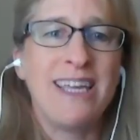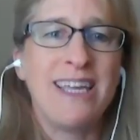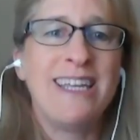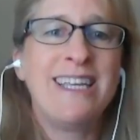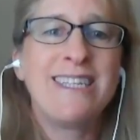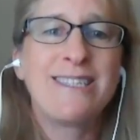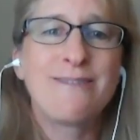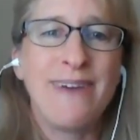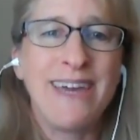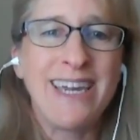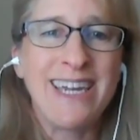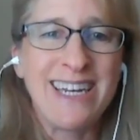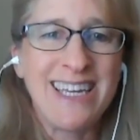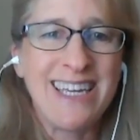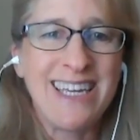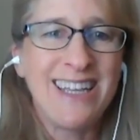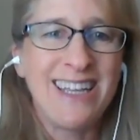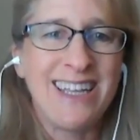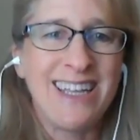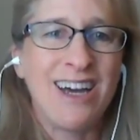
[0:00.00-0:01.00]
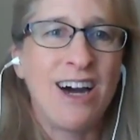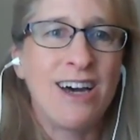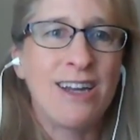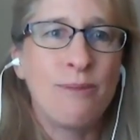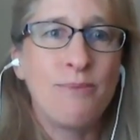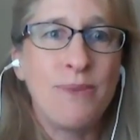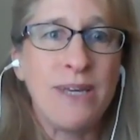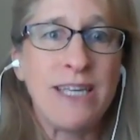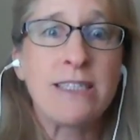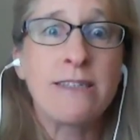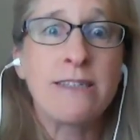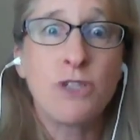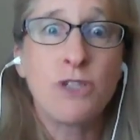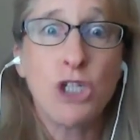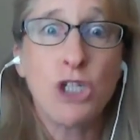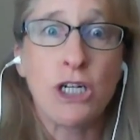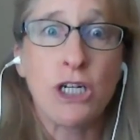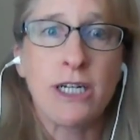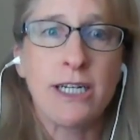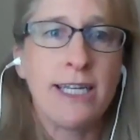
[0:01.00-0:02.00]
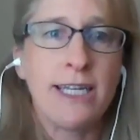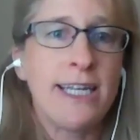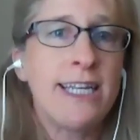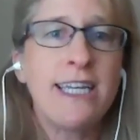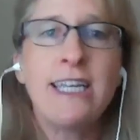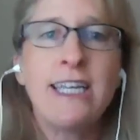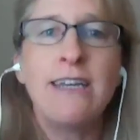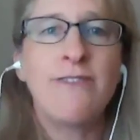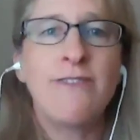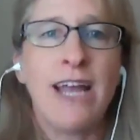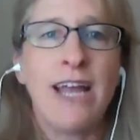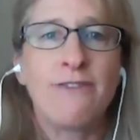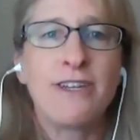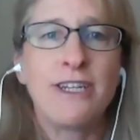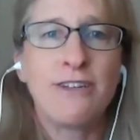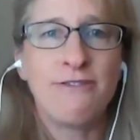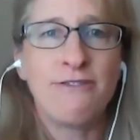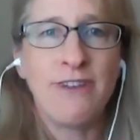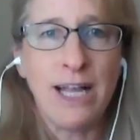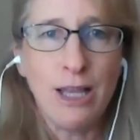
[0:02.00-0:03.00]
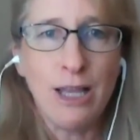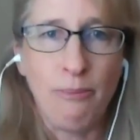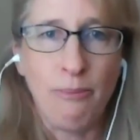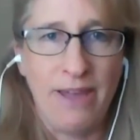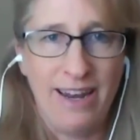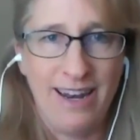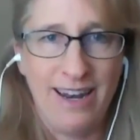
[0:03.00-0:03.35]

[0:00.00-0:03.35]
and he's making a killing on a piece of dirt. He didn't even have to develop it.